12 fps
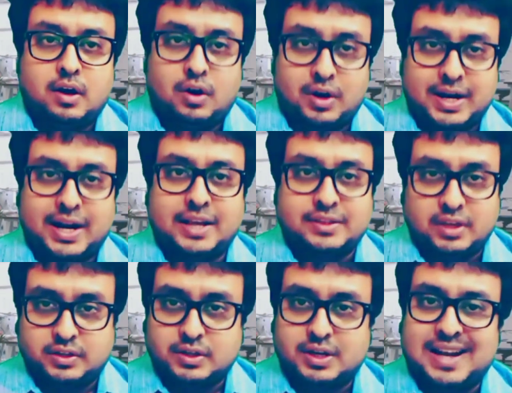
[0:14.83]

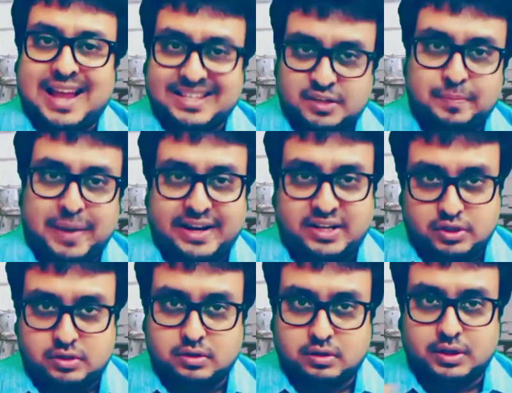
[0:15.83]
organizational
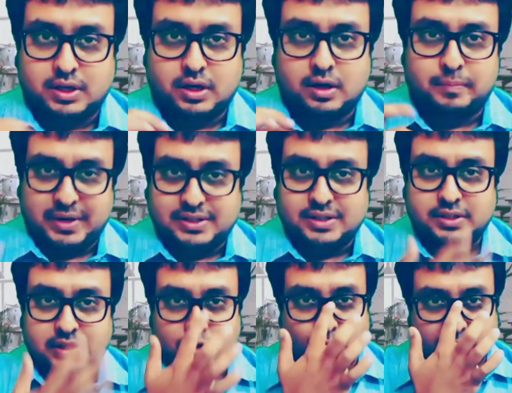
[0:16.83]
aspects, the
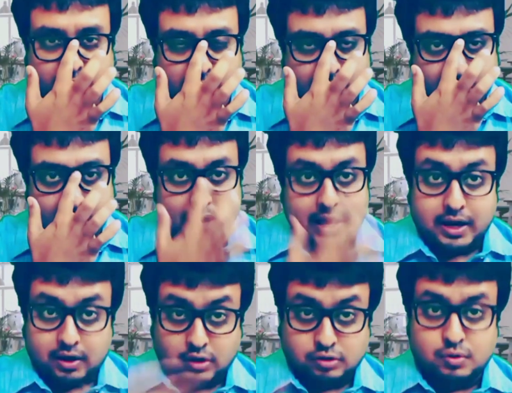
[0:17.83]
present situation,
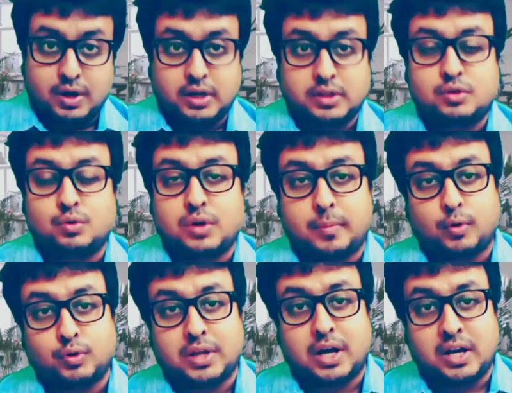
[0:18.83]
and also understood
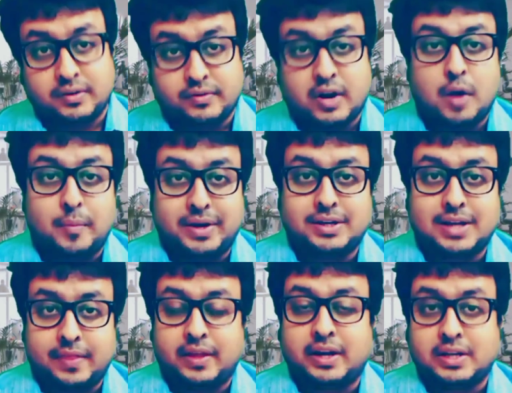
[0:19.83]
about the environment
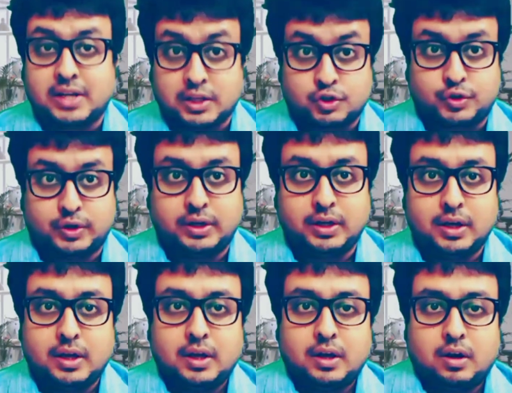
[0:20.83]
and the industry.
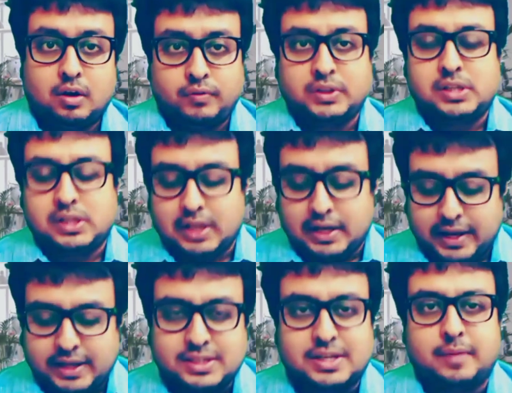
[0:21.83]
Obviously, the
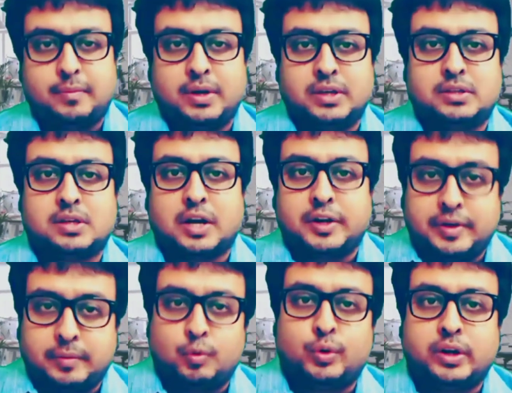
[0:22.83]
next step is
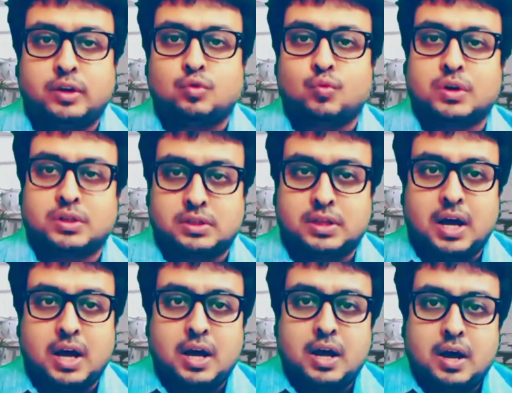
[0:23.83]
contributing towards
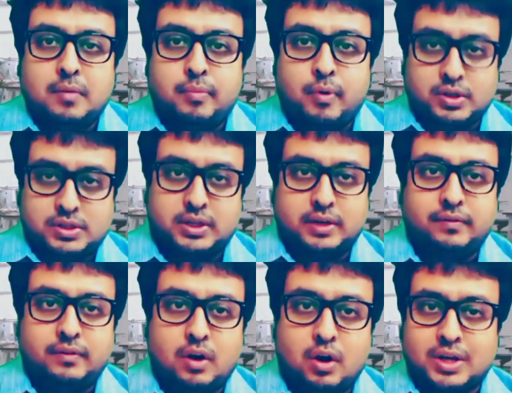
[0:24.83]
the
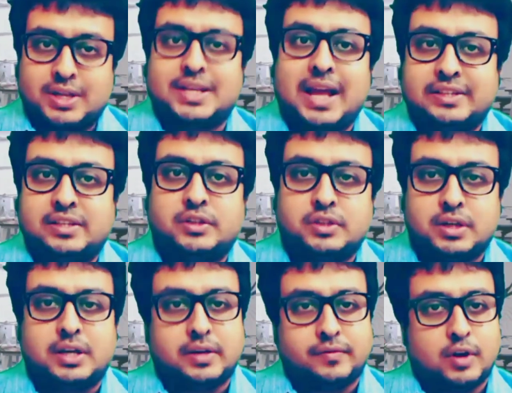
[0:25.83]
positive
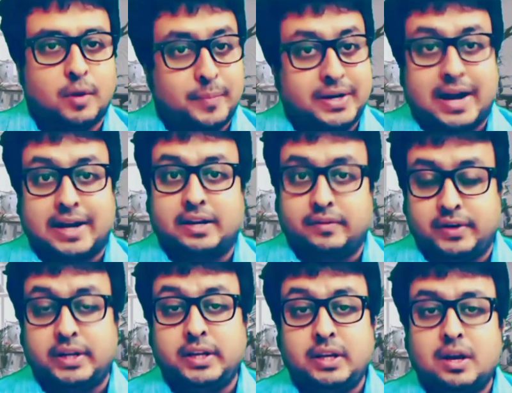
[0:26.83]
organizational development
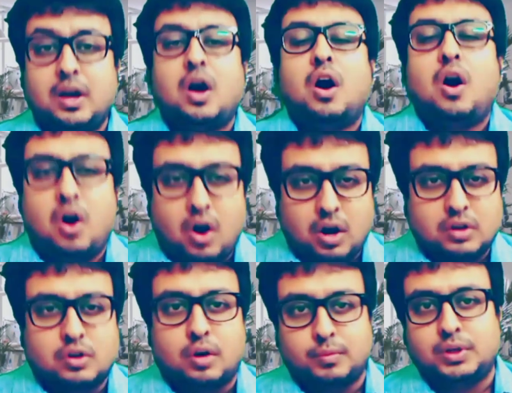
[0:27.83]
activity,
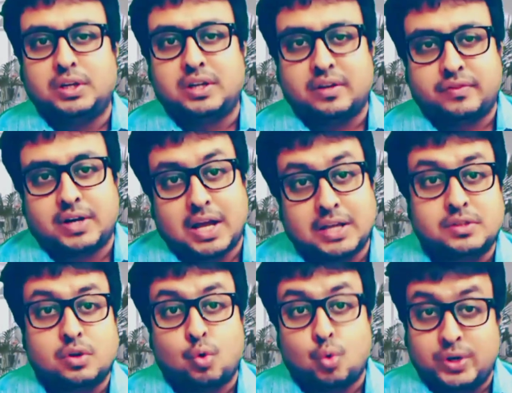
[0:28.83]
or commonly referred
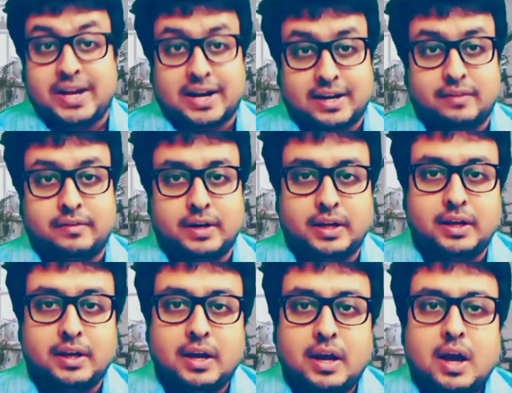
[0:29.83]
as OD activity.